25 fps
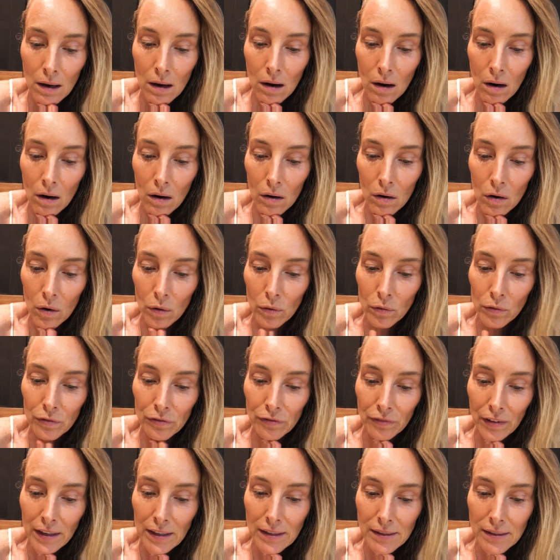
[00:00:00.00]
our own
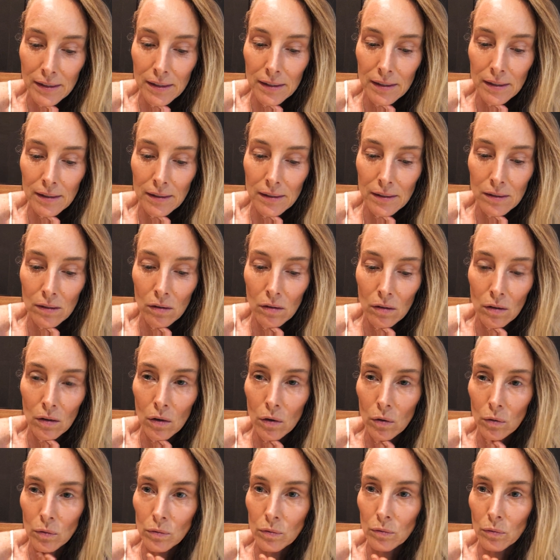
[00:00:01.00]
faces, our
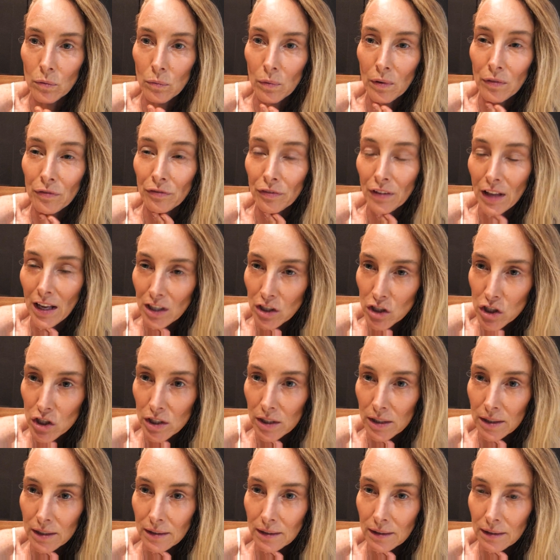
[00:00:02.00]
own
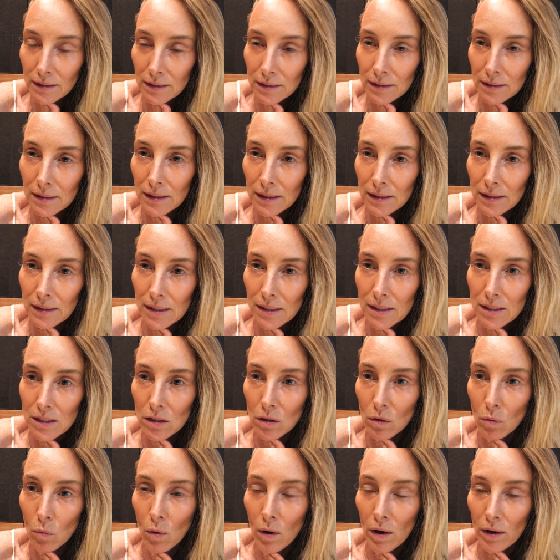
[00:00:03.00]
reflection in the
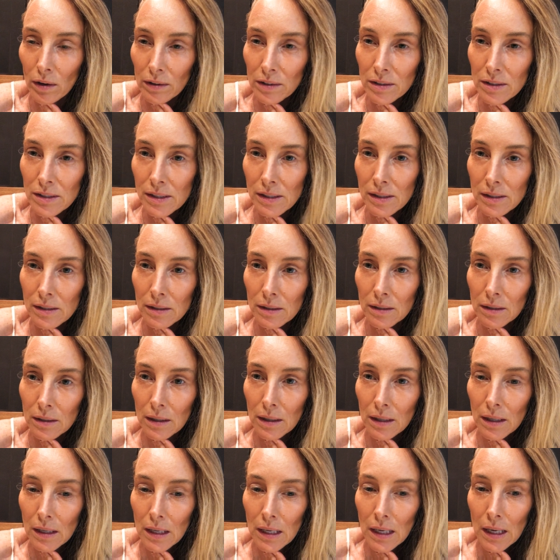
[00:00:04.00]
still waters.
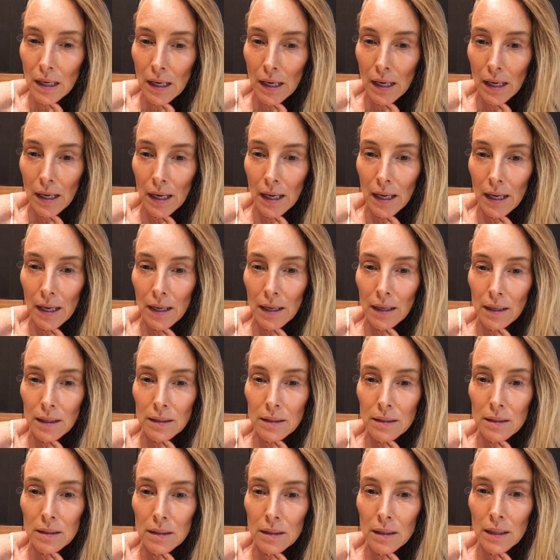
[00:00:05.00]

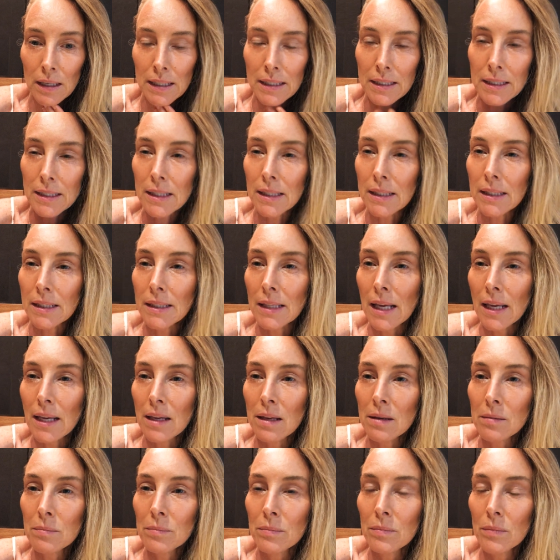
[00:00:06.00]
And it's the
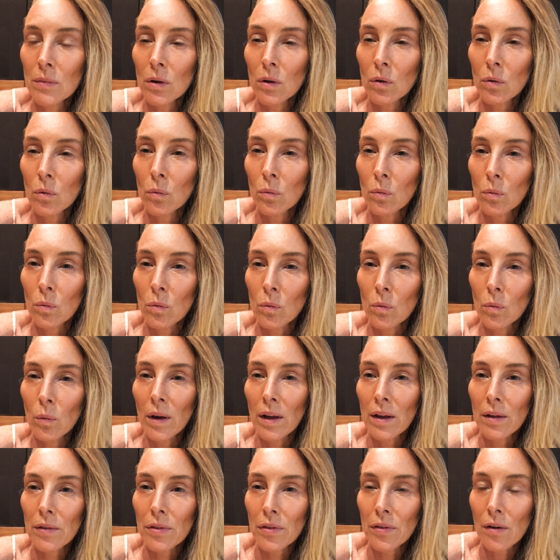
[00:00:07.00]
same
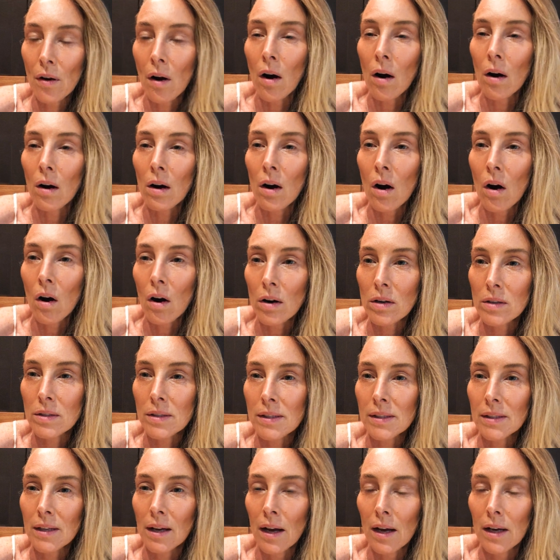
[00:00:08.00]
with our
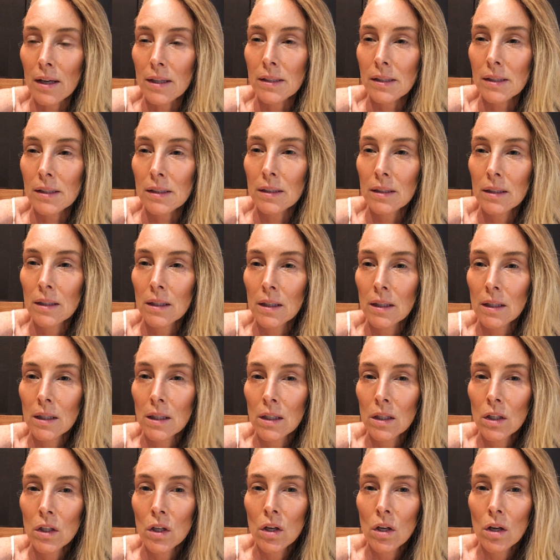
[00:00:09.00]
hearts, guys.
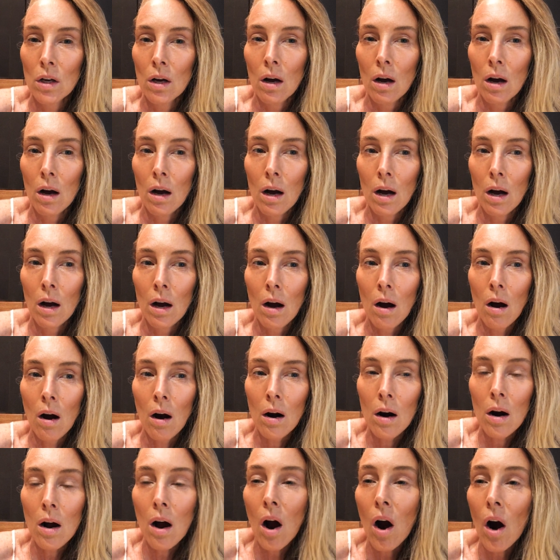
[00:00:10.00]

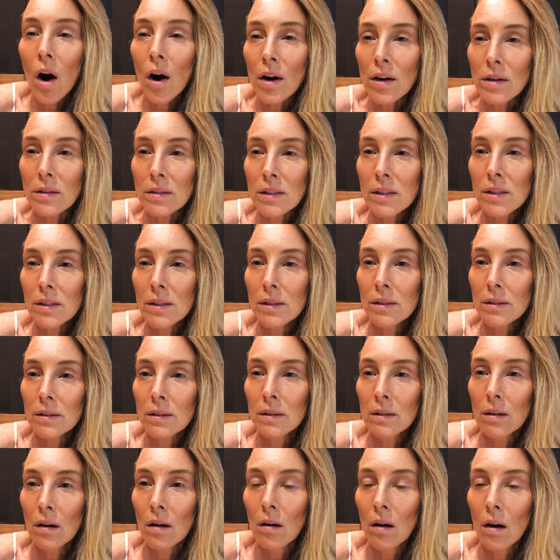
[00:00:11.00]
Our hearts
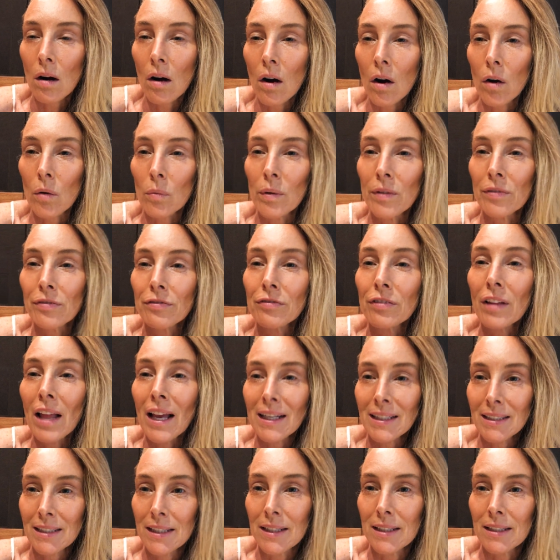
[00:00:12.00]
are
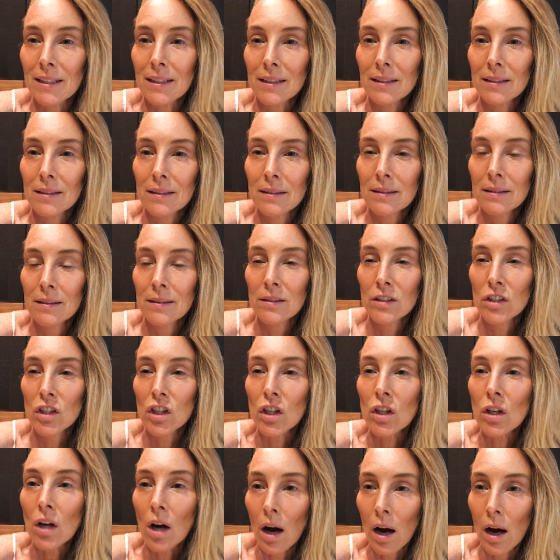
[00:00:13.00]
reflected
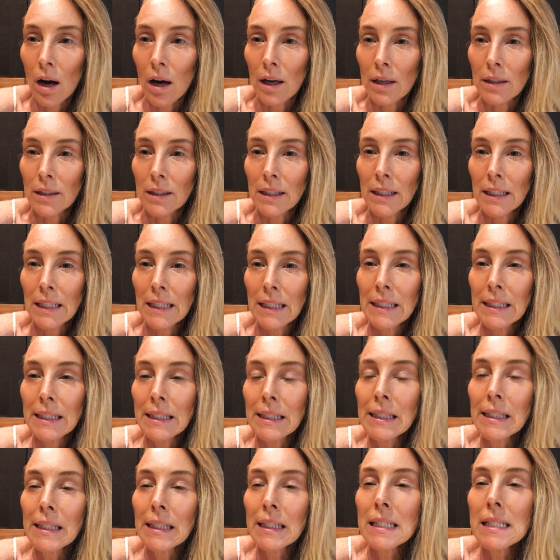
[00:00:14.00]
to God.
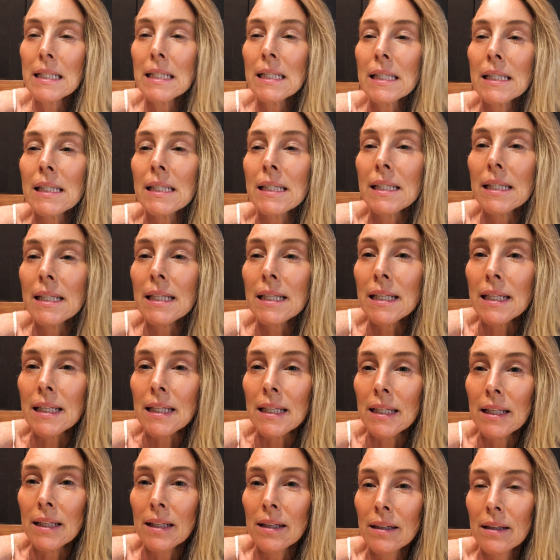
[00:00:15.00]
He can
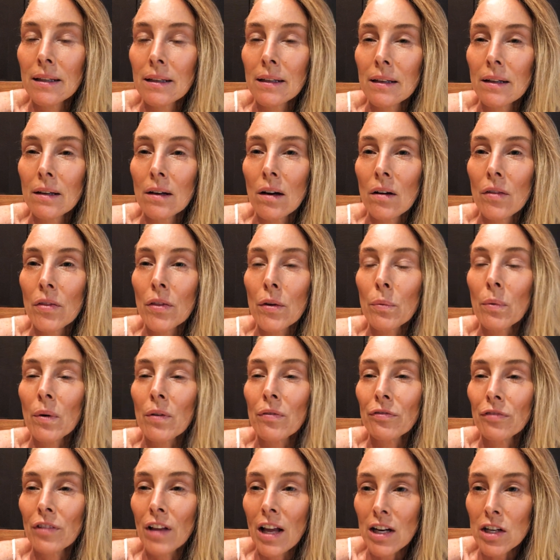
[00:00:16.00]
see the
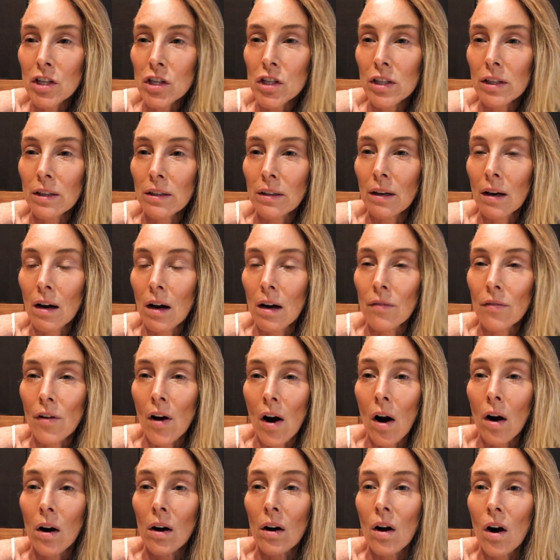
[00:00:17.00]
reflection of
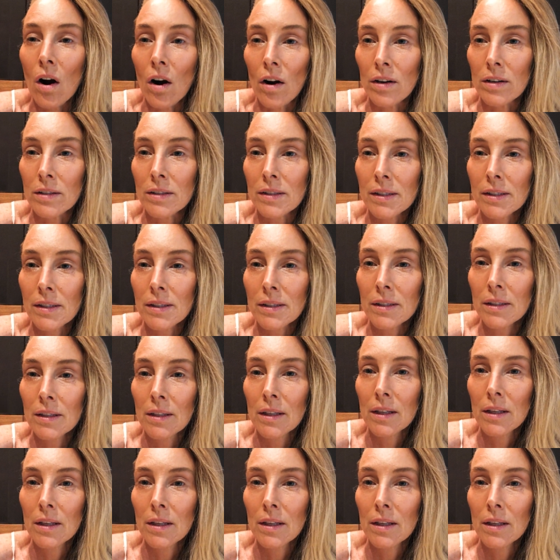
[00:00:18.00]
our hearts.